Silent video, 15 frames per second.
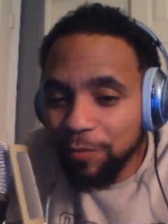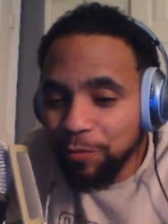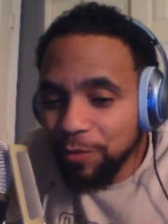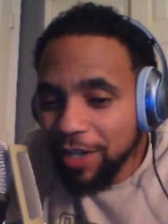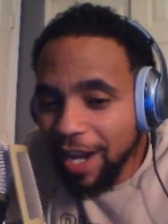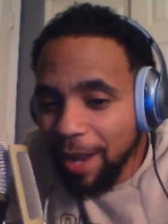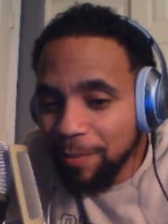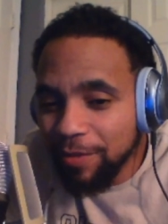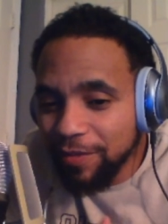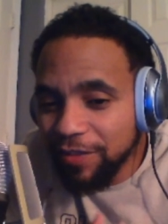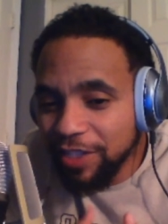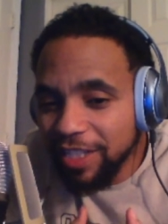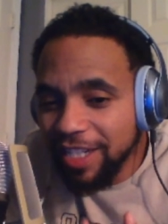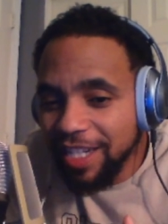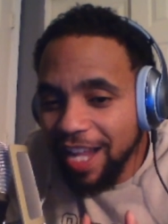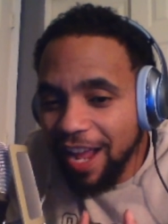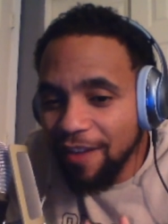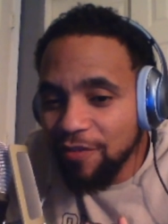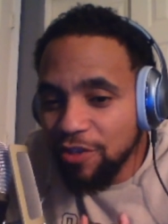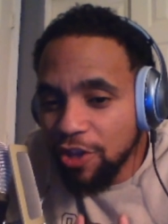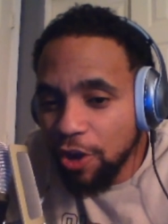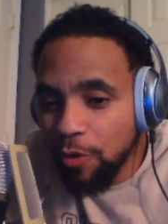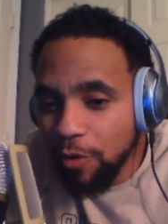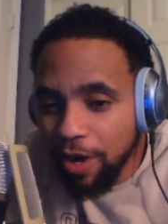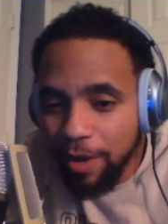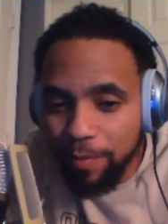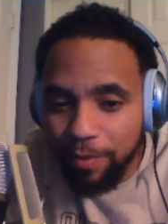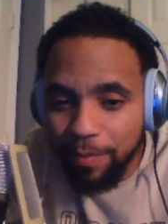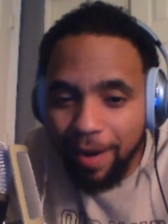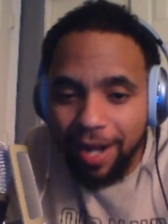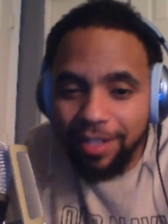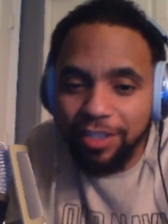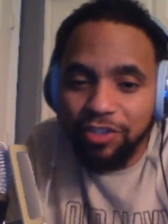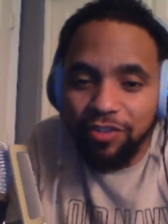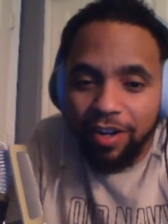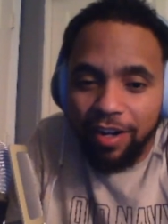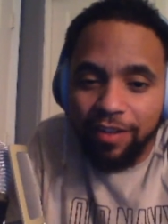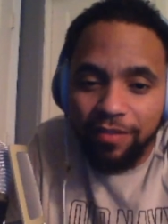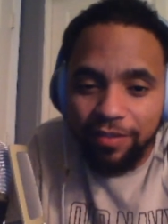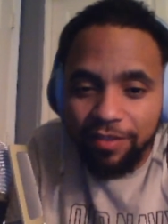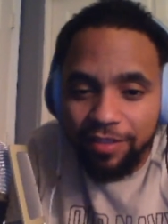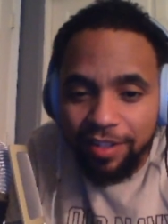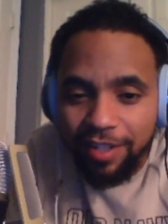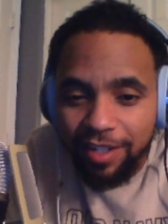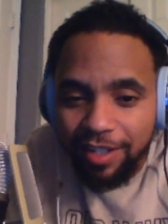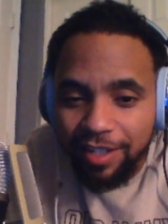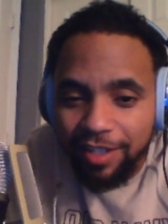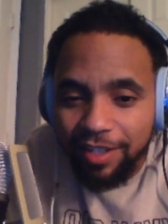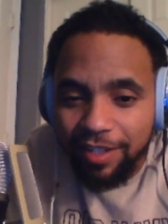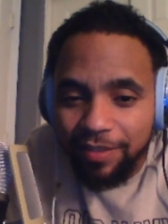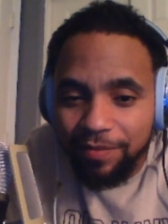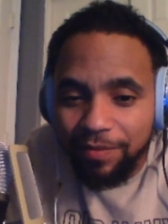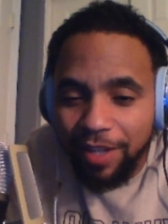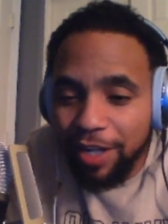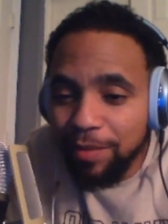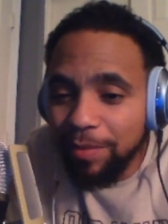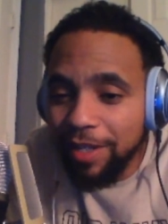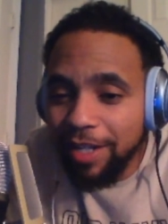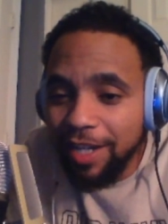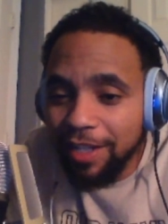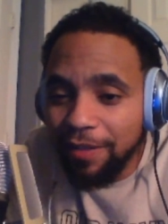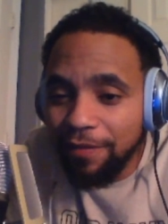What happened if she didn't have no upper body strength? That would have been the end of